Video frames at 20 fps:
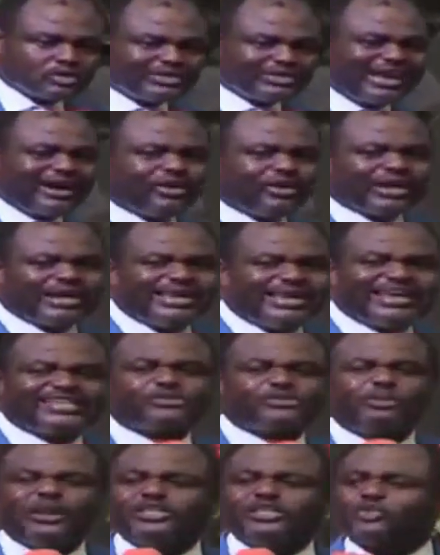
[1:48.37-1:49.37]
So that already
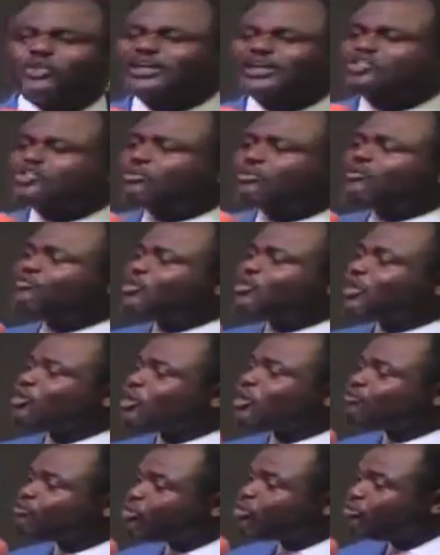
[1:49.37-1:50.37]
explains why some of you
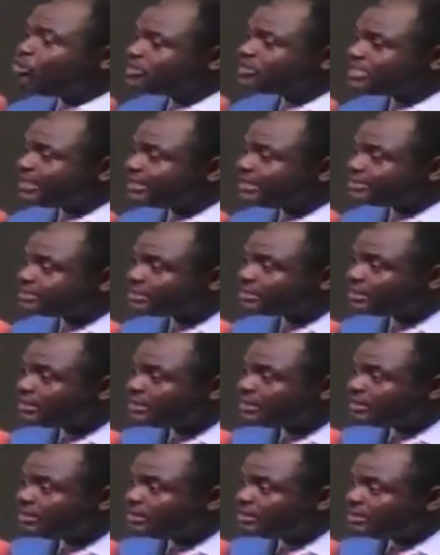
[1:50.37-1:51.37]
are not promoted.
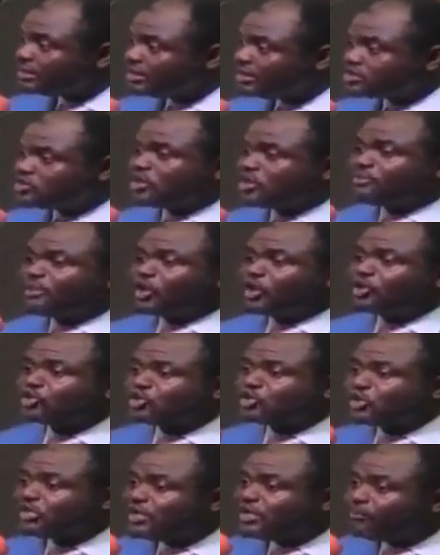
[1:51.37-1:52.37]
It's not
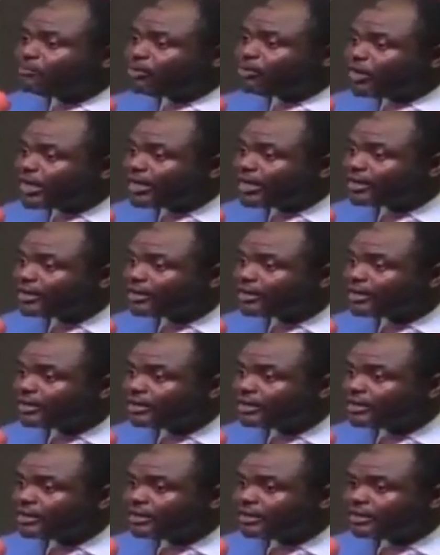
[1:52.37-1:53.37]
because you didn't pray.
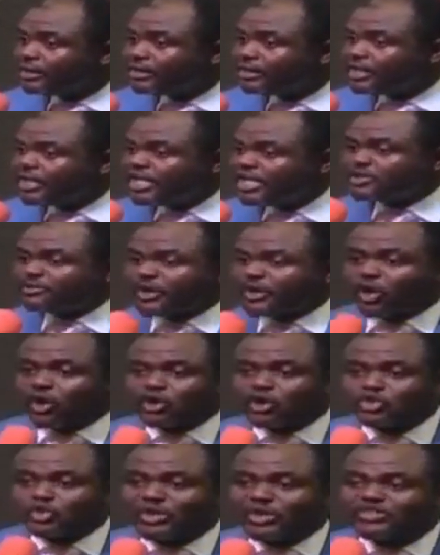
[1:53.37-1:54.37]
It's
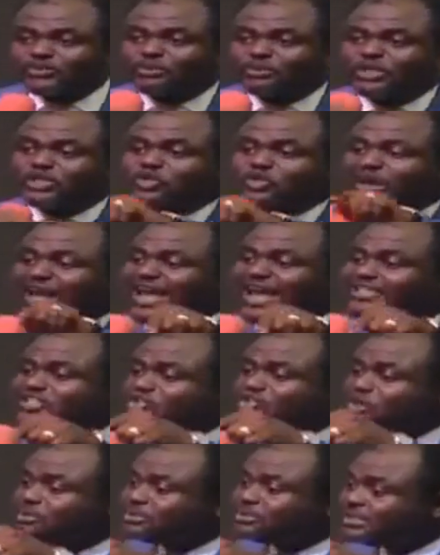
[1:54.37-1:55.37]
because you have
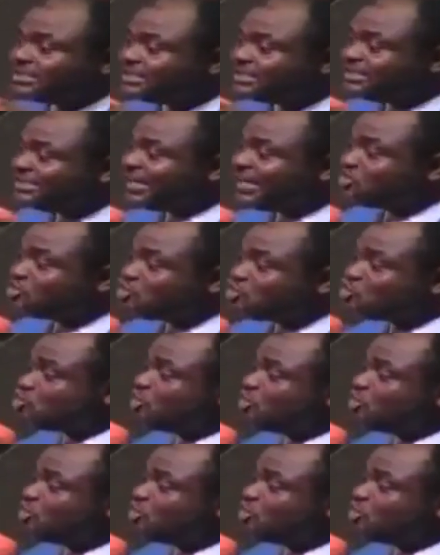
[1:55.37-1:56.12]
spiritualized something that you